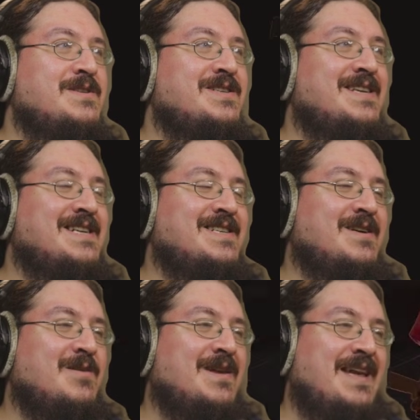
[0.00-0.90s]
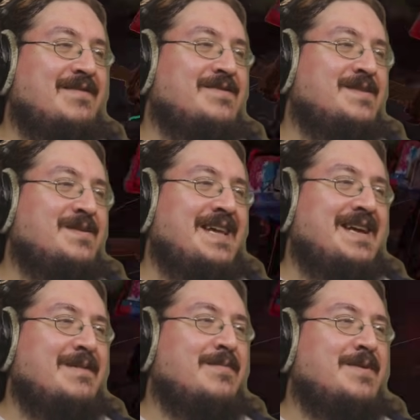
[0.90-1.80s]
should actually go left to
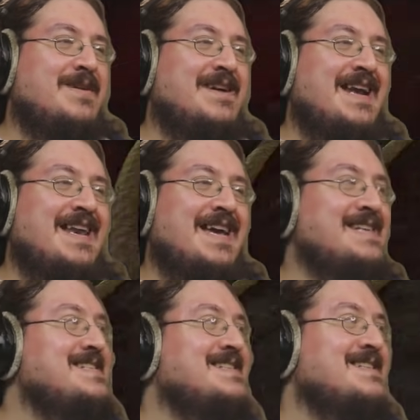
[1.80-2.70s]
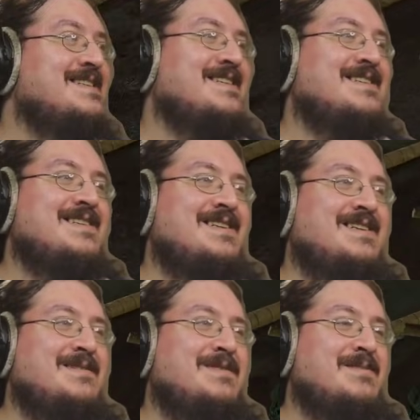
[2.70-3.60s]
link up with our allies,
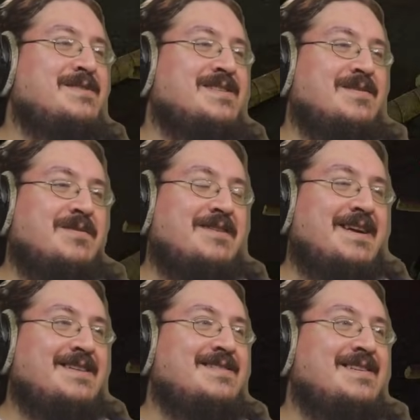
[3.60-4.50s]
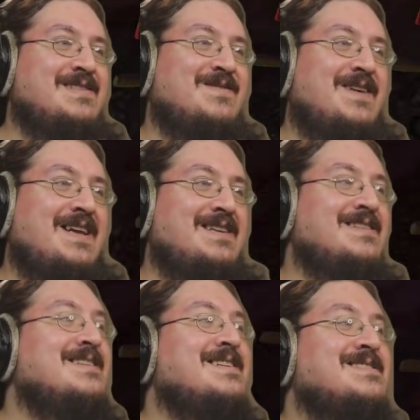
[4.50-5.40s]
but I'm just going to go right. It's fine.
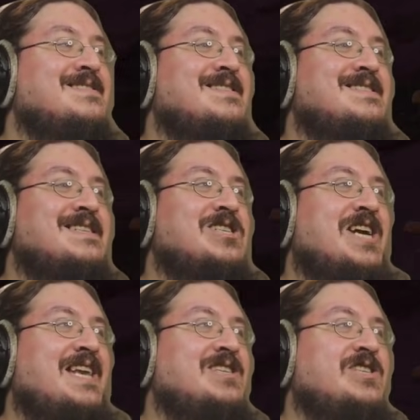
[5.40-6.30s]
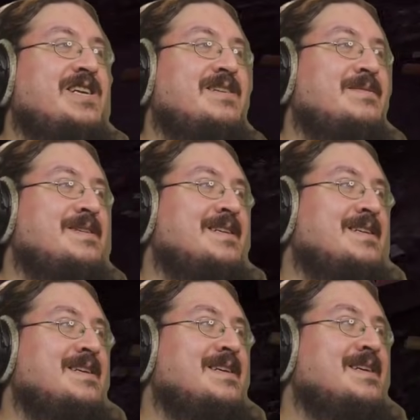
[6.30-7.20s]
It's just the challenging.
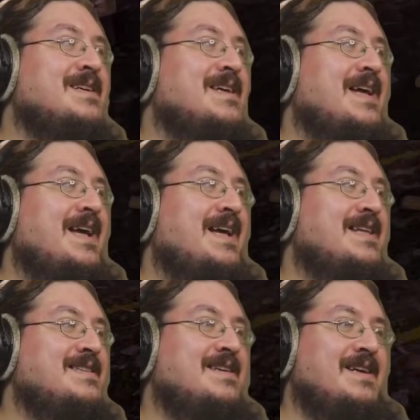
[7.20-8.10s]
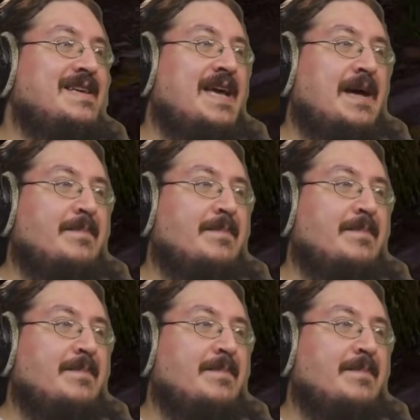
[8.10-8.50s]
And yeah,